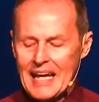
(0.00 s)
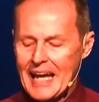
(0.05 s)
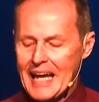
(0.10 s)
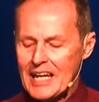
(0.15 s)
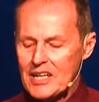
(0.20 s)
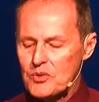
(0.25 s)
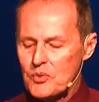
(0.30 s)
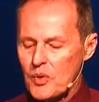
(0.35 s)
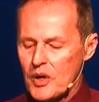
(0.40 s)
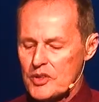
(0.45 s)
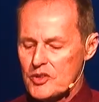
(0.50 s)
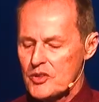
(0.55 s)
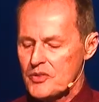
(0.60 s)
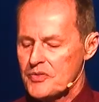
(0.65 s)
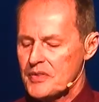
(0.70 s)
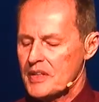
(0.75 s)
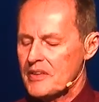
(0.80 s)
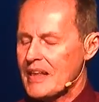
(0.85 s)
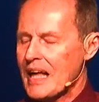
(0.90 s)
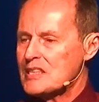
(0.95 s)
and what you
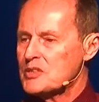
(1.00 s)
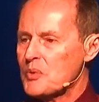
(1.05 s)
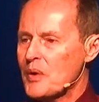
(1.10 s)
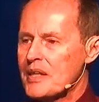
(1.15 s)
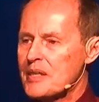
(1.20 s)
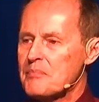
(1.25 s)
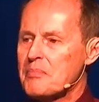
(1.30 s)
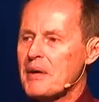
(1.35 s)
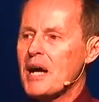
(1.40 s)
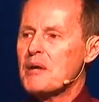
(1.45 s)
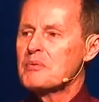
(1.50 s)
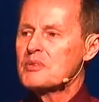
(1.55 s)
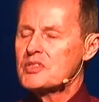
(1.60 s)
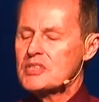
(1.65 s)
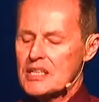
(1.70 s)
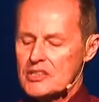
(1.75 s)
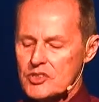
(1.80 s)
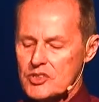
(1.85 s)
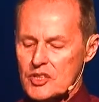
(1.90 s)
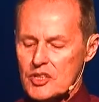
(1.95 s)
feel. That's why the Bible
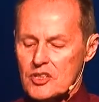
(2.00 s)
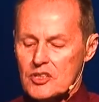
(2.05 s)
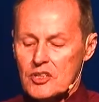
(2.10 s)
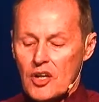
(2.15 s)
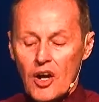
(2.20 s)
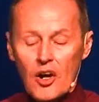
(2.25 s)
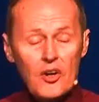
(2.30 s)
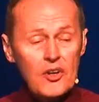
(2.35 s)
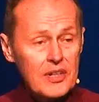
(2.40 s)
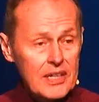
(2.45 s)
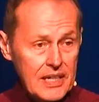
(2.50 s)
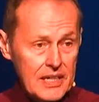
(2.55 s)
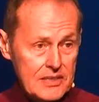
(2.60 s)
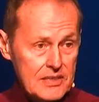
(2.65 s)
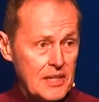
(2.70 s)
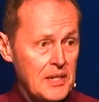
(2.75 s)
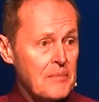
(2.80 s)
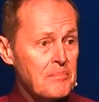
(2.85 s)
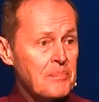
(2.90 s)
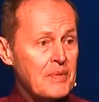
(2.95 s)
says to guard
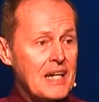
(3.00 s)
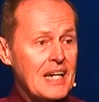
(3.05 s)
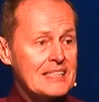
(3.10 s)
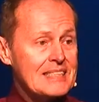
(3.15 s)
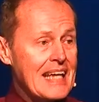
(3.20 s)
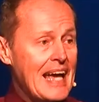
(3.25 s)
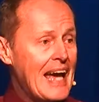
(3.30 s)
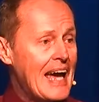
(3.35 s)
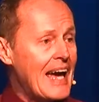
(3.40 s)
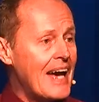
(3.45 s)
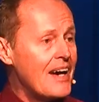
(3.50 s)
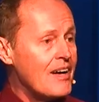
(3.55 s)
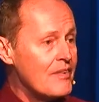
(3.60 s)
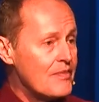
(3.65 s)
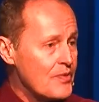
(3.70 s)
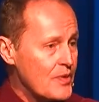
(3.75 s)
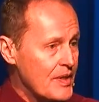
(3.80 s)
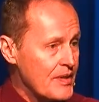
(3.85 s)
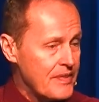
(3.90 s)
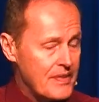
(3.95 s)
it, because
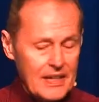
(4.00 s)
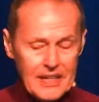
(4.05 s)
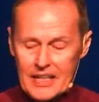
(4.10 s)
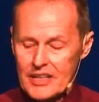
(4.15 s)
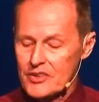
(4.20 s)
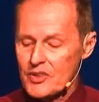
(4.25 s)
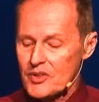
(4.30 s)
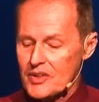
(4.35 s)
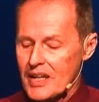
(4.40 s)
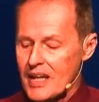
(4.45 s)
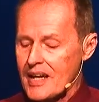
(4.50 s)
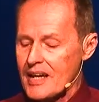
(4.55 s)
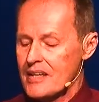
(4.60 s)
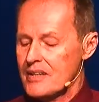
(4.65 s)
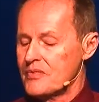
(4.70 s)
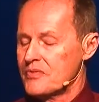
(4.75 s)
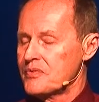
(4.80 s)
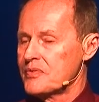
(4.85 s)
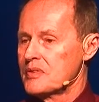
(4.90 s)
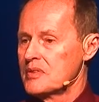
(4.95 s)
everything in your
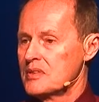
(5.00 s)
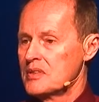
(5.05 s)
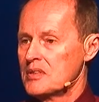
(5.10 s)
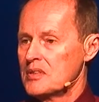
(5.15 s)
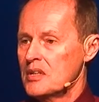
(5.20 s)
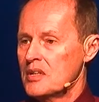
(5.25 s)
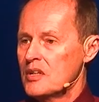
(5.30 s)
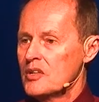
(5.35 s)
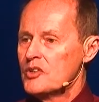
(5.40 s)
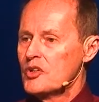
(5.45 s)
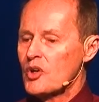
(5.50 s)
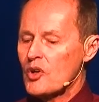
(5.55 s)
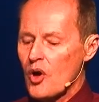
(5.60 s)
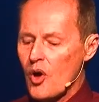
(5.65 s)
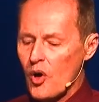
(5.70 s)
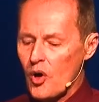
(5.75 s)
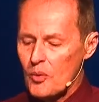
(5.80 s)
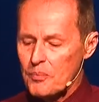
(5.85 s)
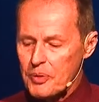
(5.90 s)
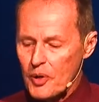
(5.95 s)
life, your
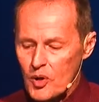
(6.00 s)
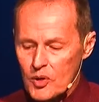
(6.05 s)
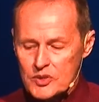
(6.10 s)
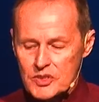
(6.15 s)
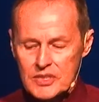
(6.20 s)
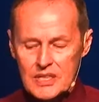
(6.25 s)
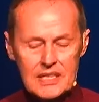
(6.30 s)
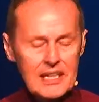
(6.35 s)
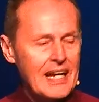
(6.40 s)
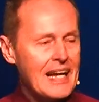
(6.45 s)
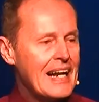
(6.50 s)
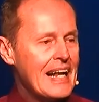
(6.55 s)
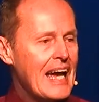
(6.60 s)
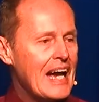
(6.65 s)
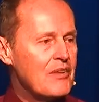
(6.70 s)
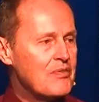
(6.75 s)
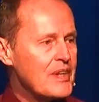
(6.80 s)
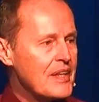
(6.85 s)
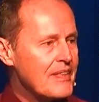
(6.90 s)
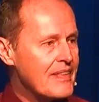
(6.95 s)
whole person,
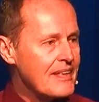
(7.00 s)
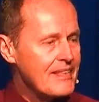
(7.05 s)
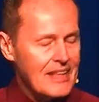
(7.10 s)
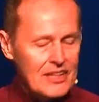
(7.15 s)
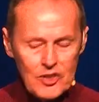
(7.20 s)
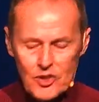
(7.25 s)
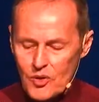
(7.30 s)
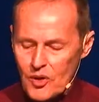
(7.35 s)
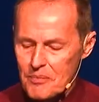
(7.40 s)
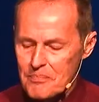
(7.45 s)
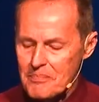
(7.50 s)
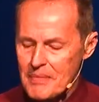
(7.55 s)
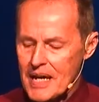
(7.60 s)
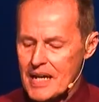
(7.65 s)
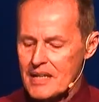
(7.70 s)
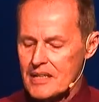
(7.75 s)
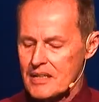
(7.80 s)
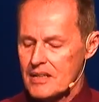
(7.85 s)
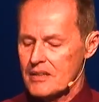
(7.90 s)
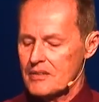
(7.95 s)
everything that you are
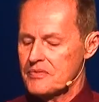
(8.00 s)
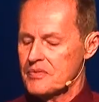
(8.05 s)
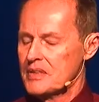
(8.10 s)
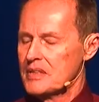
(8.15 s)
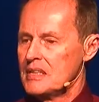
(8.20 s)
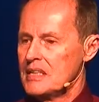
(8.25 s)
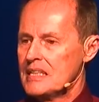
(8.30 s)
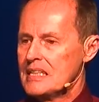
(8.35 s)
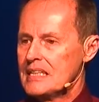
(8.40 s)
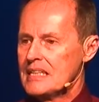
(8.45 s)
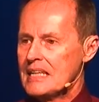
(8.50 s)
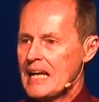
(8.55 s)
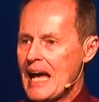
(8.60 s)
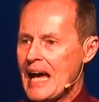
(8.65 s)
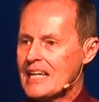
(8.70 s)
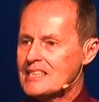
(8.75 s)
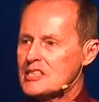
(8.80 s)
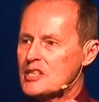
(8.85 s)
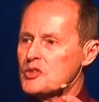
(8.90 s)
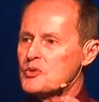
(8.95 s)
made of,
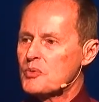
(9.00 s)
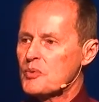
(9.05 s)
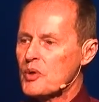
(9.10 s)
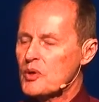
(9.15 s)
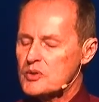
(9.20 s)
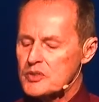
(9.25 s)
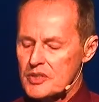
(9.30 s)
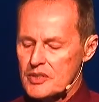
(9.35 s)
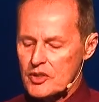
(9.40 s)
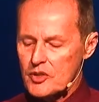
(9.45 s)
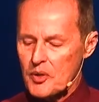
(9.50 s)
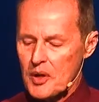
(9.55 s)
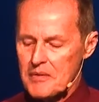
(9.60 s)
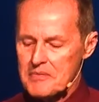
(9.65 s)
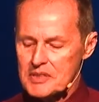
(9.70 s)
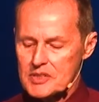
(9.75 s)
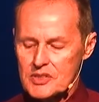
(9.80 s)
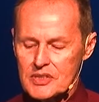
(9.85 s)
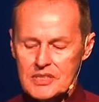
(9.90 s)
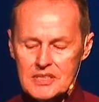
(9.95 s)
has its roots in the
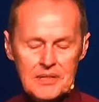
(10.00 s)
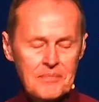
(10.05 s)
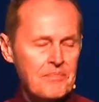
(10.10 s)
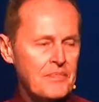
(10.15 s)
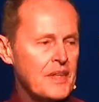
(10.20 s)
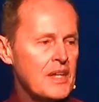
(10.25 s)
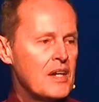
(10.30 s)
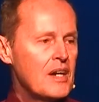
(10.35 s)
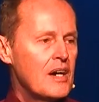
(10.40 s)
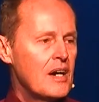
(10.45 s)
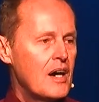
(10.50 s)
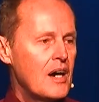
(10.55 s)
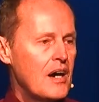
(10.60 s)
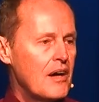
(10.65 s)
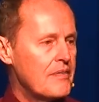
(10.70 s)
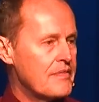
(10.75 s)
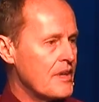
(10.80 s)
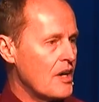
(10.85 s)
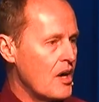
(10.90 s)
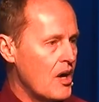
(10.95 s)
crevices
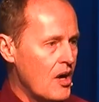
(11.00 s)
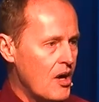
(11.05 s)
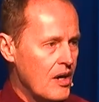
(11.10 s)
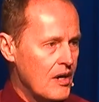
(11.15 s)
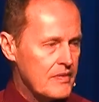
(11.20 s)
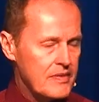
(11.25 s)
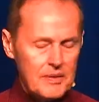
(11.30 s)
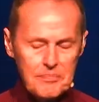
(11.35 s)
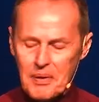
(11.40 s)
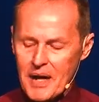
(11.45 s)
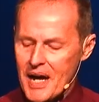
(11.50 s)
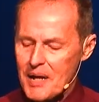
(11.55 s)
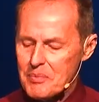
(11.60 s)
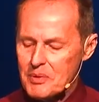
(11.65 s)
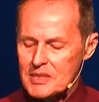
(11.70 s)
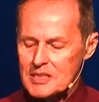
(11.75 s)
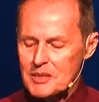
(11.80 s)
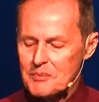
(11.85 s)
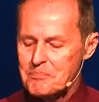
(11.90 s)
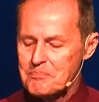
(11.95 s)
of the heart. The
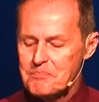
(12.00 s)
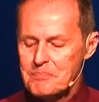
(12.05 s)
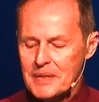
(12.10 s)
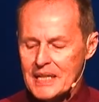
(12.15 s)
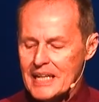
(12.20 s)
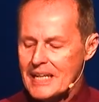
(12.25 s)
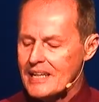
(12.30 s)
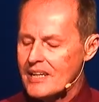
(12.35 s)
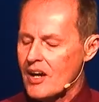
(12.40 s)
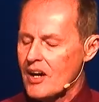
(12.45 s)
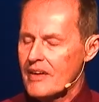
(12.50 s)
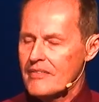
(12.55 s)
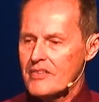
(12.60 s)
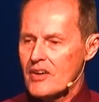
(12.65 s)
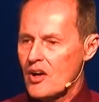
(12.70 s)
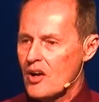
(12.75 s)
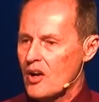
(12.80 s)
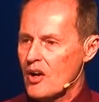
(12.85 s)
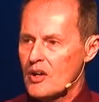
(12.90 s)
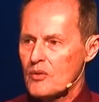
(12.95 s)
Bible is big on the
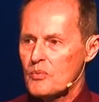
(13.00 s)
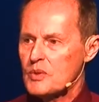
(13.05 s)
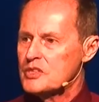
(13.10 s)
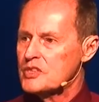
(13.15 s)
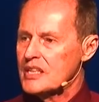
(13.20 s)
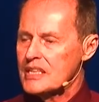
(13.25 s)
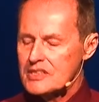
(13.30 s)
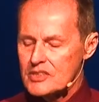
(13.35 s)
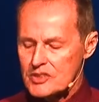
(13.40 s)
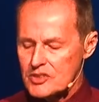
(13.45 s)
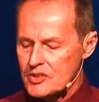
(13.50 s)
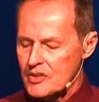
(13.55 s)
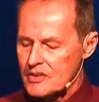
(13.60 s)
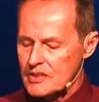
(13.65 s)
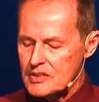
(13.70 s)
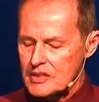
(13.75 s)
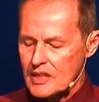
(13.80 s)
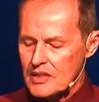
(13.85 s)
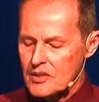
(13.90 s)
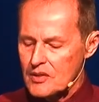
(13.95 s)
heart, which leads us to
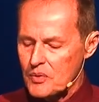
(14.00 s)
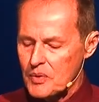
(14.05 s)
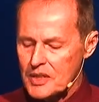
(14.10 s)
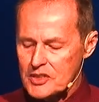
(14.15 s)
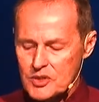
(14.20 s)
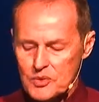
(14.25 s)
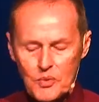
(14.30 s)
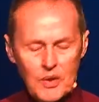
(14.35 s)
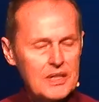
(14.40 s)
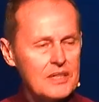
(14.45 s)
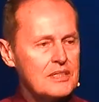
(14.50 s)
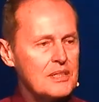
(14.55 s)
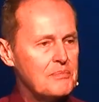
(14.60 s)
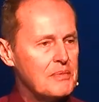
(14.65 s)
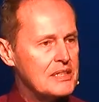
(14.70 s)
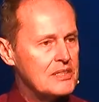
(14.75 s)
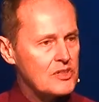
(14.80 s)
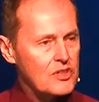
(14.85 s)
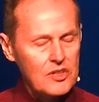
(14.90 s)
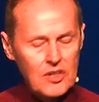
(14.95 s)
the second question. What does it
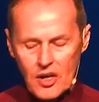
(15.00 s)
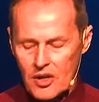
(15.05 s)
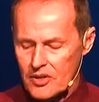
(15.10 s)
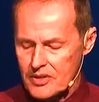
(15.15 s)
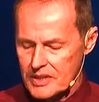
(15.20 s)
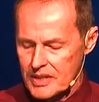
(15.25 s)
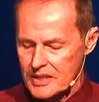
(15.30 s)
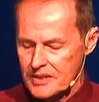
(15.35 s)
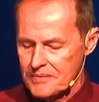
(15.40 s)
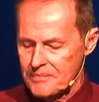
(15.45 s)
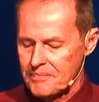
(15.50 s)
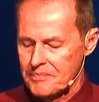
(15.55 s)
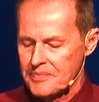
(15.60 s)
mean to guard it?